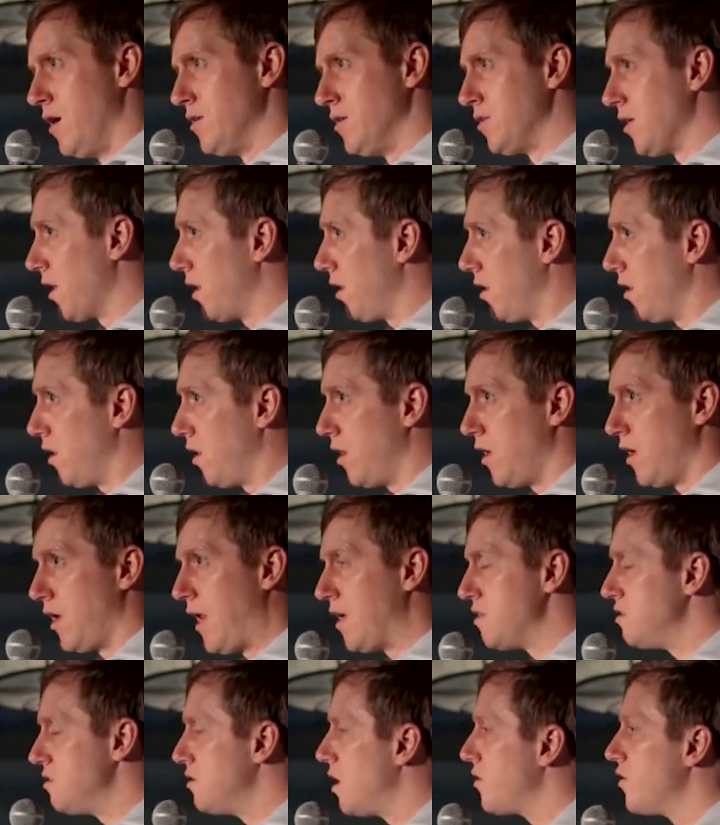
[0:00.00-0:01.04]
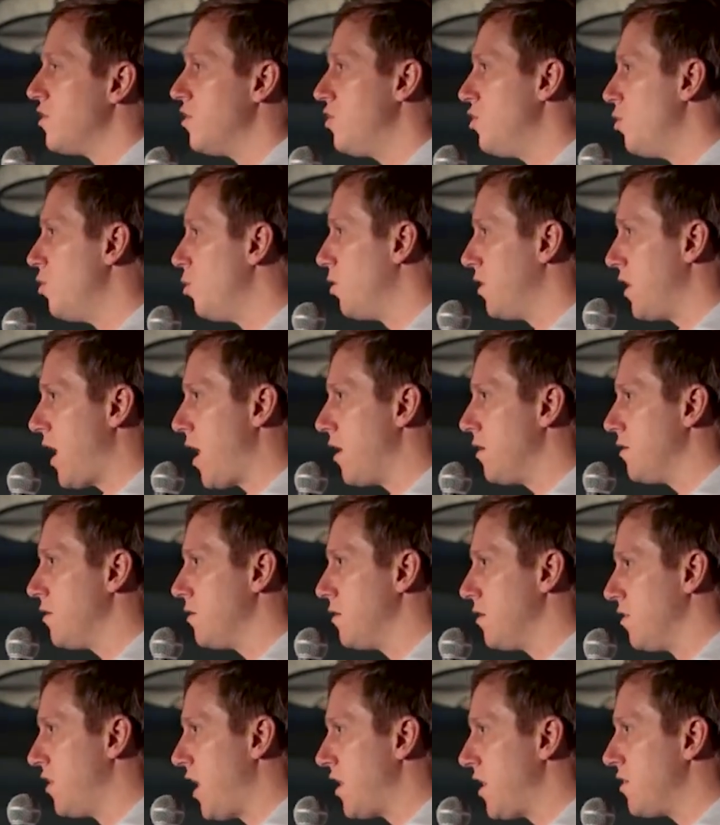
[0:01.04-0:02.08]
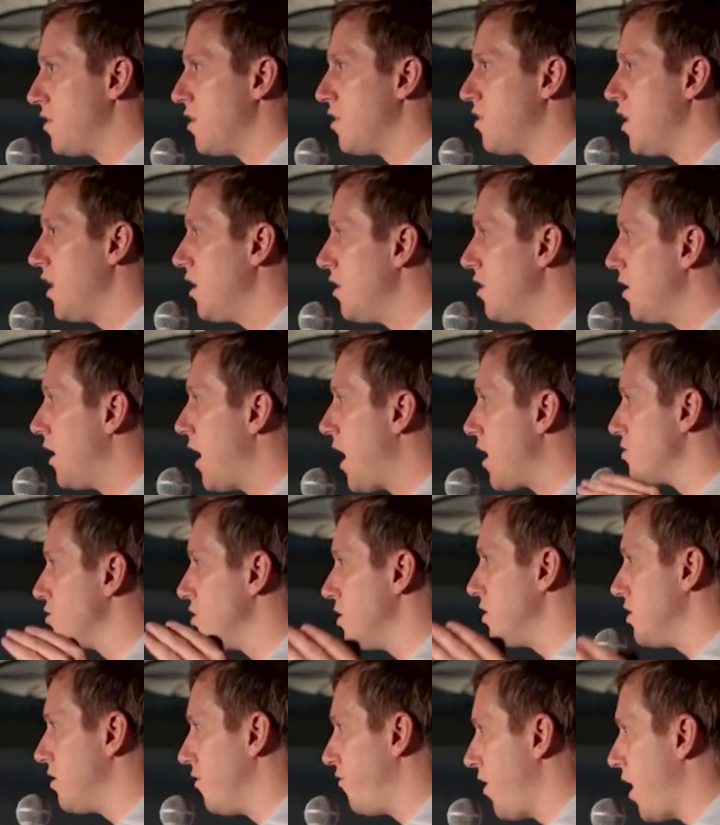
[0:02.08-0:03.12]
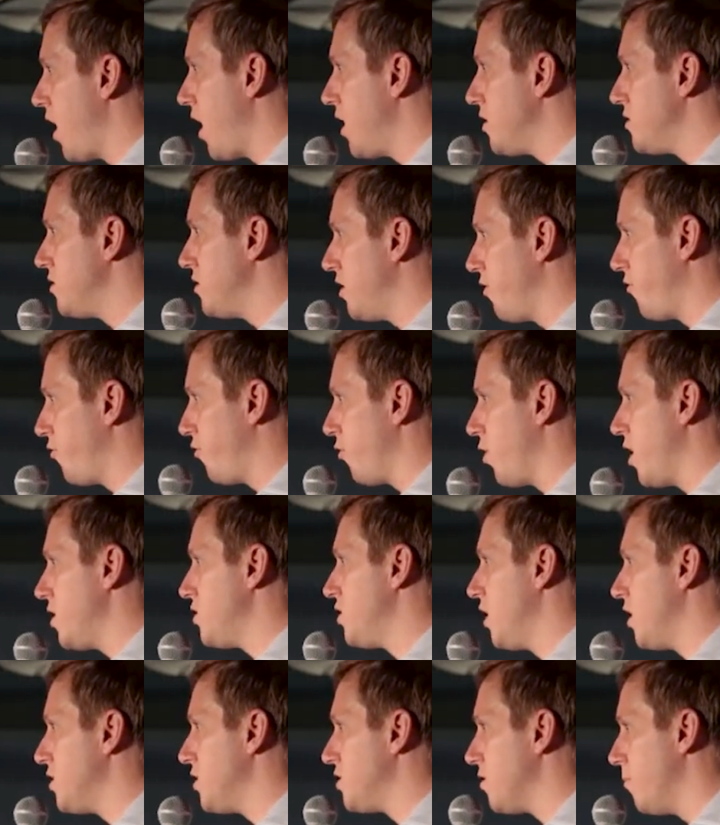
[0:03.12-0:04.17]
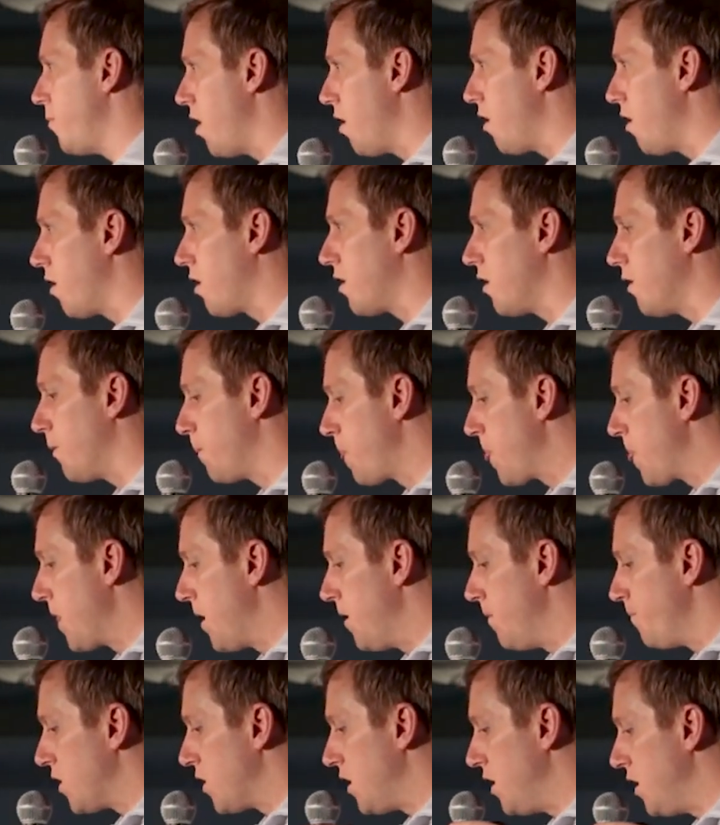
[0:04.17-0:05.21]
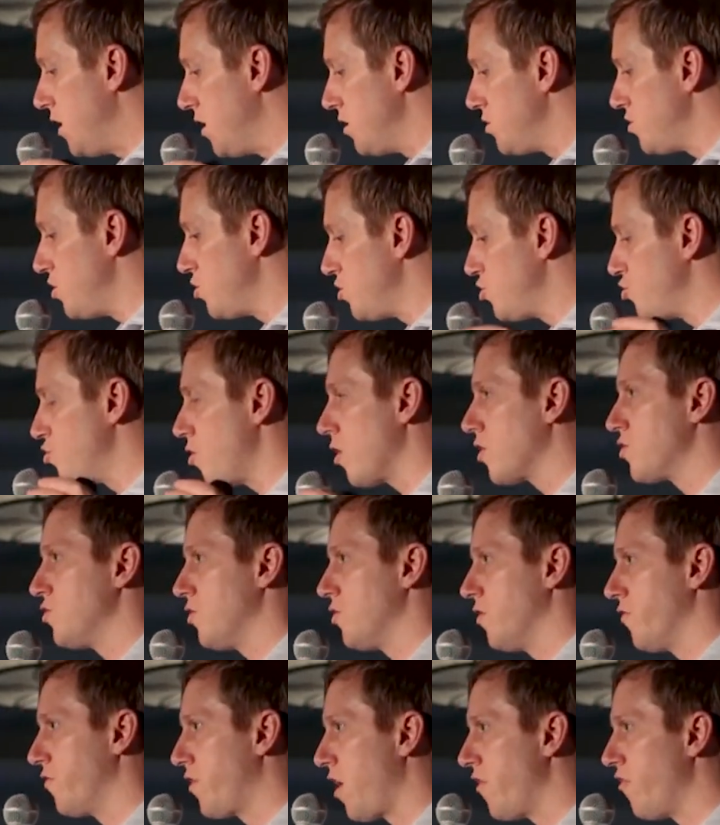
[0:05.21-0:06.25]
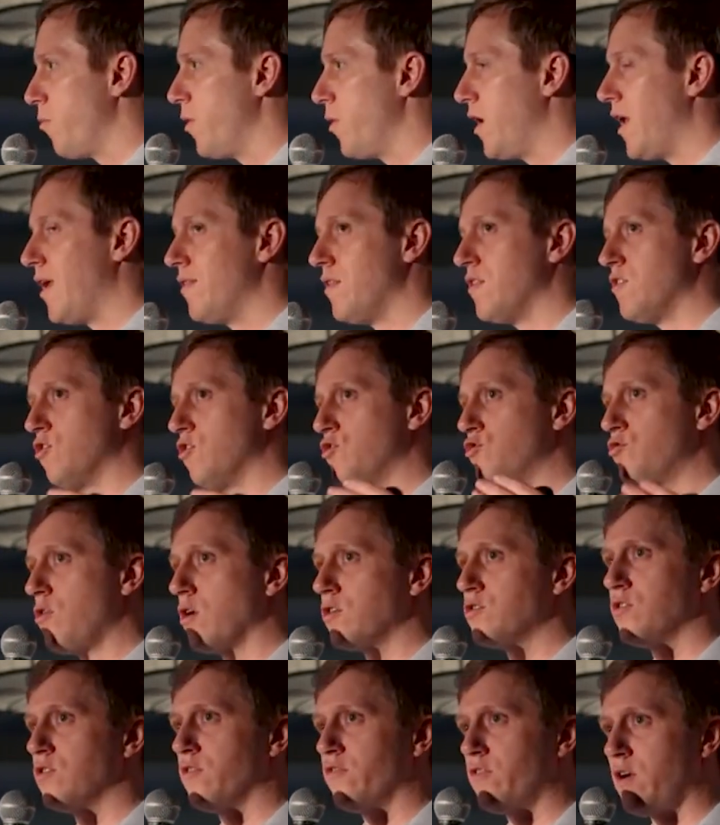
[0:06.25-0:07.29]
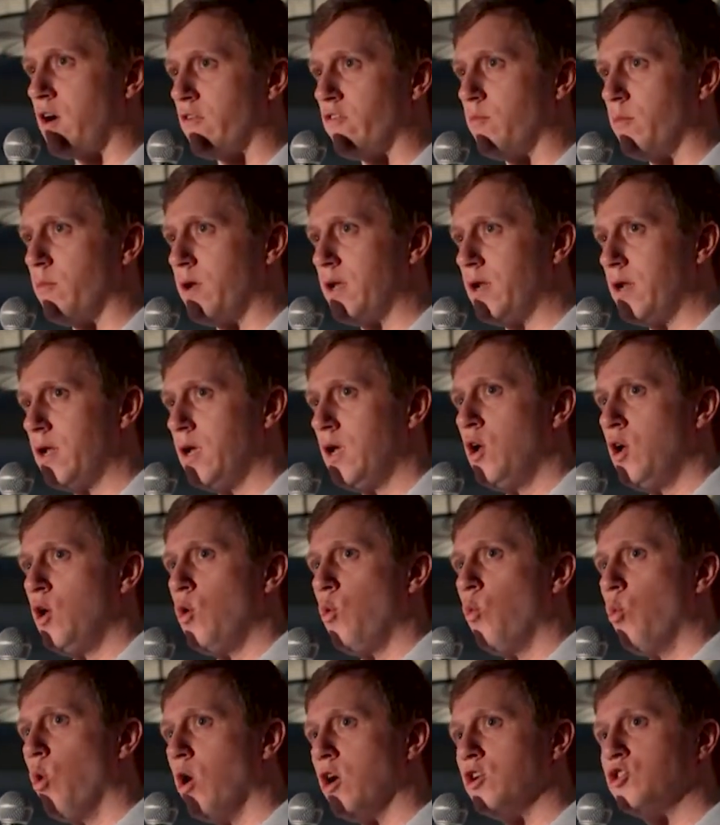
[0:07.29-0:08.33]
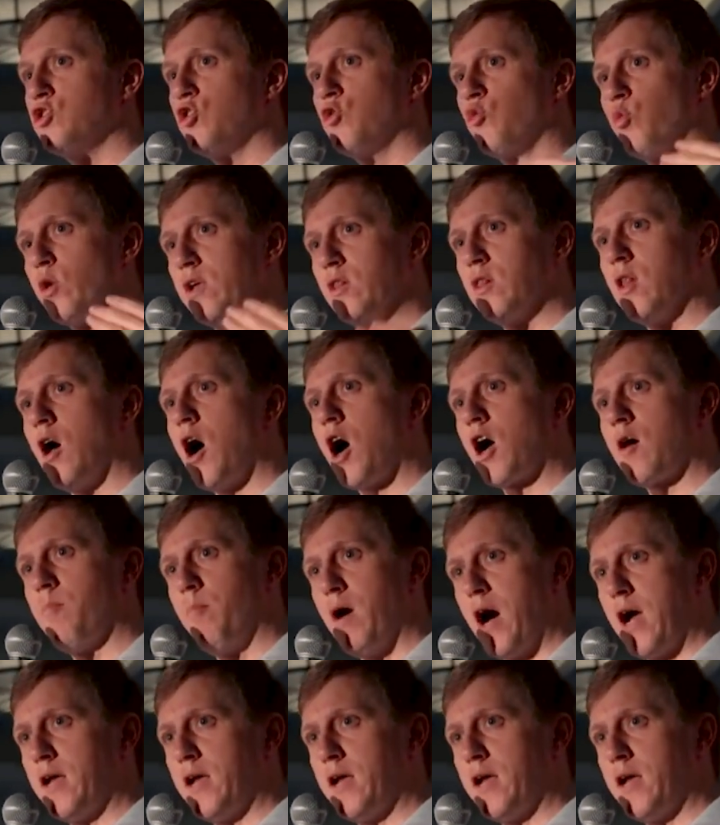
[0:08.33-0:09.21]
It's like it has nothing to do with that. That the thing that actually defines and differentiates America is the structure of government, and that the structure of government was gridlock